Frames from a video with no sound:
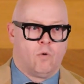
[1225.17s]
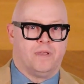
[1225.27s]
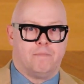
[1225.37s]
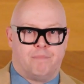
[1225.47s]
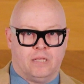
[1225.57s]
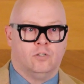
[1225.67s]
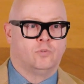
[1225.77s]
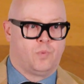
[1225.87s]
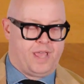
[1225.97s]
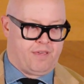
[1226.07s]
we
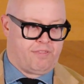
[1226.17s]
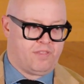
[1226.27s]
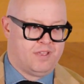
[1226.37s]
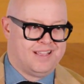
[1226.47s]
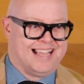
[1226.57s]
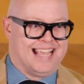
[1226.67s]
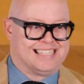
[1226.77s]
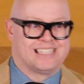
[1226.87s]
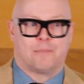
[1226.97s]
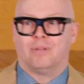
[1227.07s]
build with a
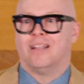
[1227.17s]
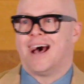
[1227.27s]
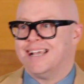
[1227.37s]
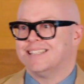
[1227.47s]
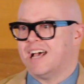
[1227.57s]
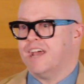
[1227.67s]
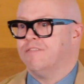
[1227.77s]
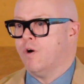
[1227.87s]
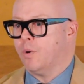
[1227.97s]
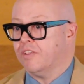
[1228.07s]
supply
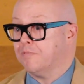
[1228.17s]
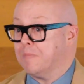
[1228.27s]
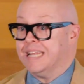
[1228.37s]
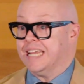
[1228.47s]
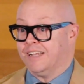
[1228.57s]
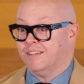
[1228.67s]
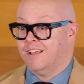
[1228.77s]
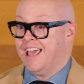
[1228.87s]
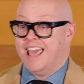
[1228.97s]
side focus, meaning,